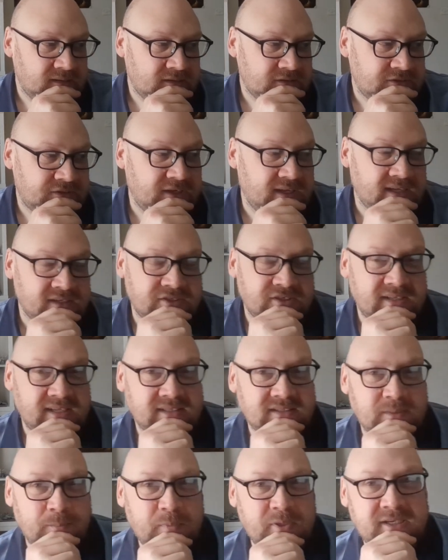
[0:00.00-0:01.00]
So yeah, so
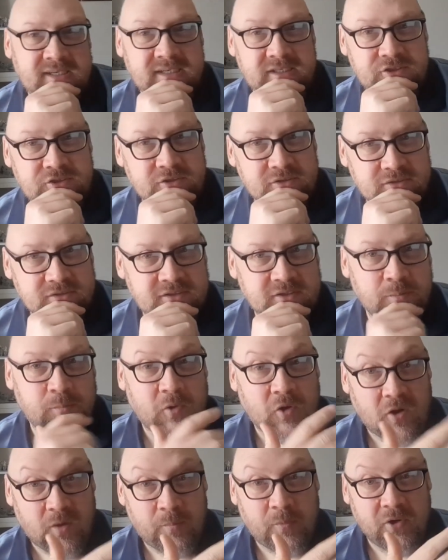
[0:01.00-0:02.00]
that's a potential
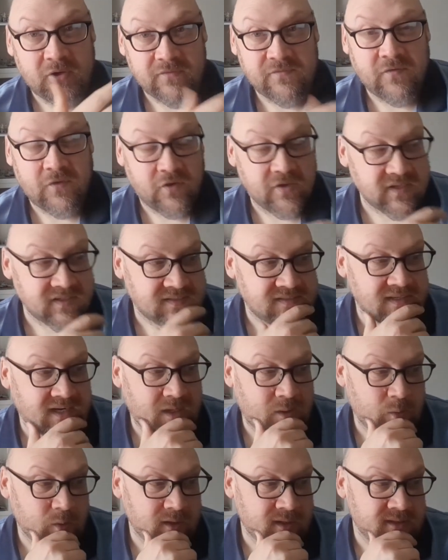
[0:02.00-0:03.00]
support point for the
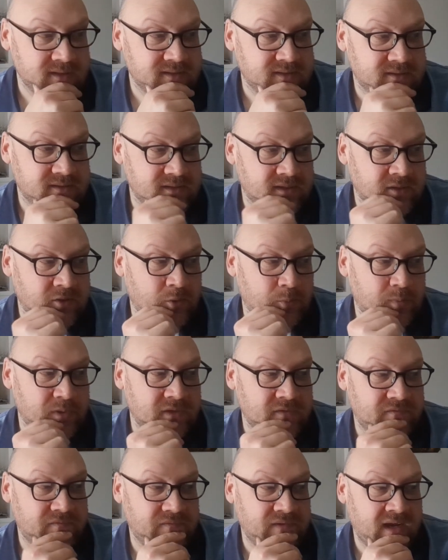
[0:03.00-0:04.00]
Tau, is a couple
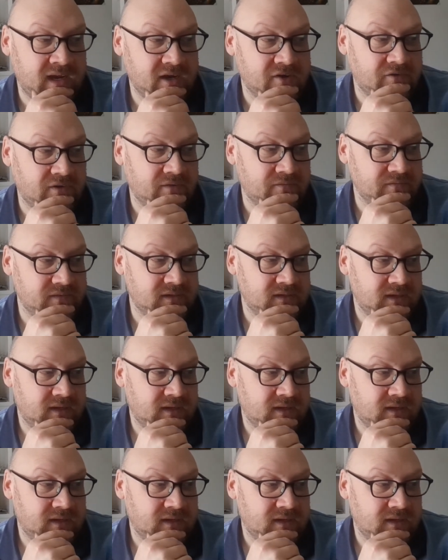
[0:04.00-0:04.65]
of aircraft.